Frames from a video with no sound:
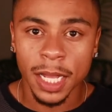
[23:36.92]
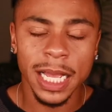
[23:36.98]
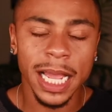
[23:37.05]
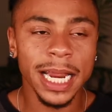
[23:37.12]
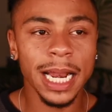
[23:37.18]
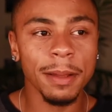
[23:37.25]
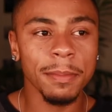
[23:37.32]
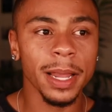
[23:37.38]

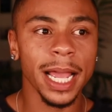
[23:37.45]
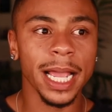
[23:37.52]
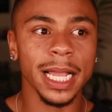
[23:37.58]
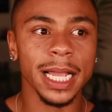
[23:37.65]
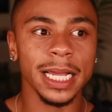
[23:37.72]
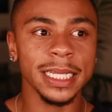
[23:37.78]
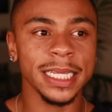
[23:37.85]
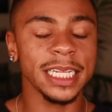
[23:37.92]
and I'm like,
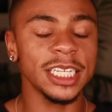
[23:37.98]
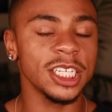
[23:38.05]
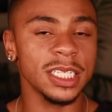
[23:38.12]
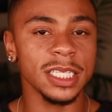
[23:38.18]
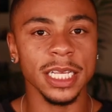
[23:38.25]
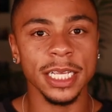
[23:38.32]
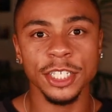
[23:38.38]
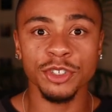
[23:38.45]

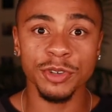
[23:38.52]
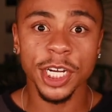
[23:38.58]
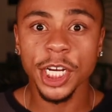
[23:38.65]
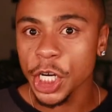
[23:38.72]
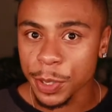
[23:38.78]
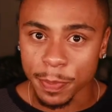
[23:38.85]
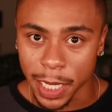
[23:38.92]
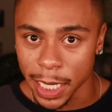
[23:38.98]
it
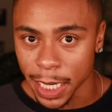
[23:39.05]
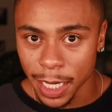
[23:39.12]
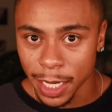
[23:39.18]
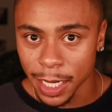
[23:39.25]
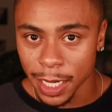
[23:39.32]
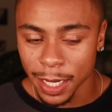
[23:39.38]
triggered me,